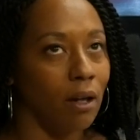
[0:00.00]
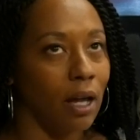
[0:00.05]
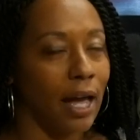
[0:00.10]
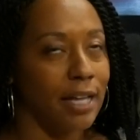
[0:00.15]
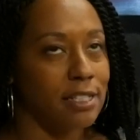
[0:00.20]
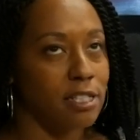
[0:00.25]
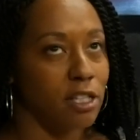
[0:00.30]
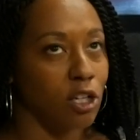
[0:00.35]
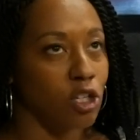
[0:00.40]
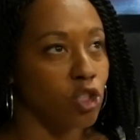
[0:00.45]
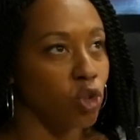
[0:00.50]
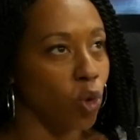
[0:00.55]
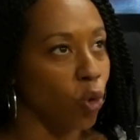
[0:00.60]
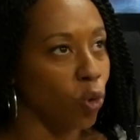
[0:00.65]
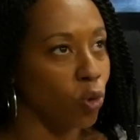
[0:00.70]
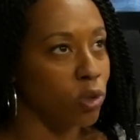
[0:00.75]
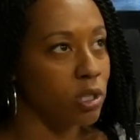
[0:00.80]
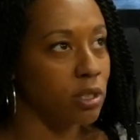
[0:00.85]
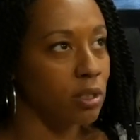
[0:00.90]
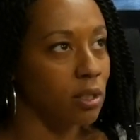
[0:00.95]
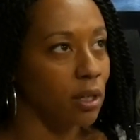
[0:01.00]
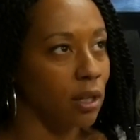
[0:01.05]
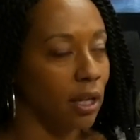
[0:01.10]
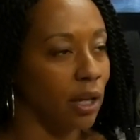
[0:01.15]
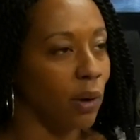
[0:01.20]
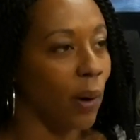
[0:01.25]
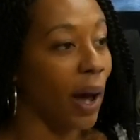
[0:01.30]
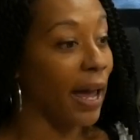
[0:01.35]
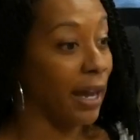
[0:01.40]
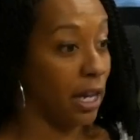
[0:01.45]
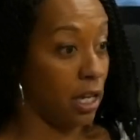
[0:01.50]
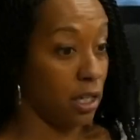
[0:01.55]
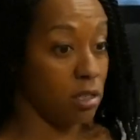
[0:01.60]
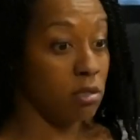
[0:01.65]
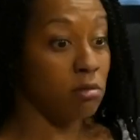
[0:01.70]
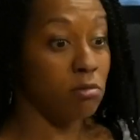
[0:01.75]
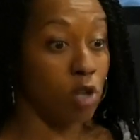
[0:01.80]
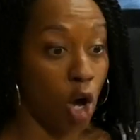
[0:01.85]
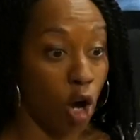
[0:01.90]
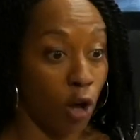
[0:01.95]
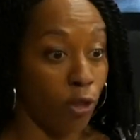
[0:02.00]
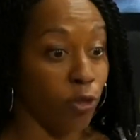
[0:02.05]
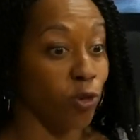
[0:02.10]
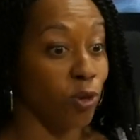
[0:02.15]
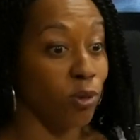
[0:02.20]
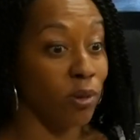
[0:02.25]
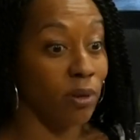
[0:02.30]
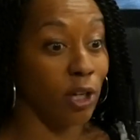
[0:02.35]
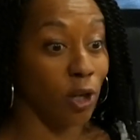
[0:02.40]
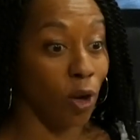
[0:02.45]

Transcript: as an adult, I can talk through,